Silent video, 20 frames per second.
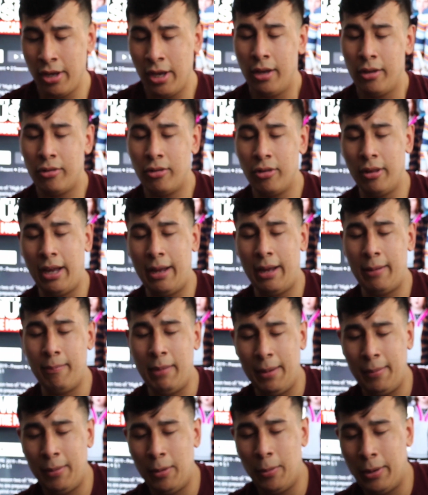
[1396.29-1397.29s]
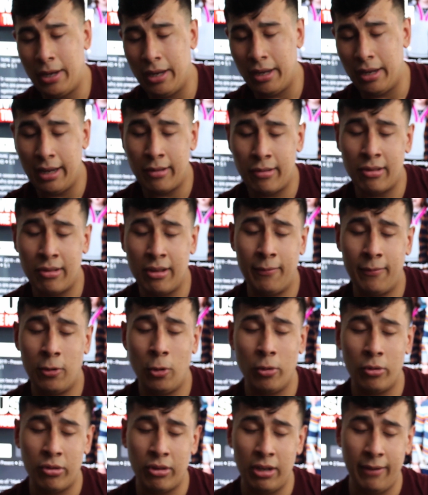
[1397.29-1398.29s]
so that maybe we can get some
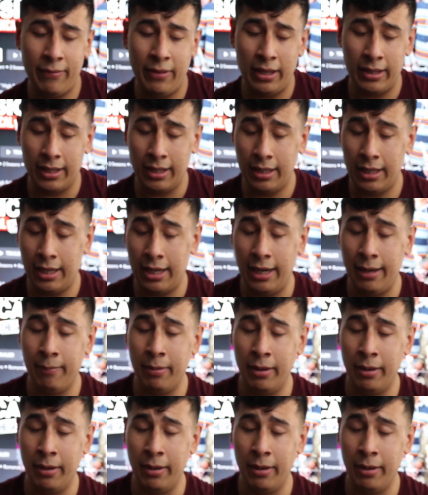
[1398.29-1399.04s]
cool stuff down the line.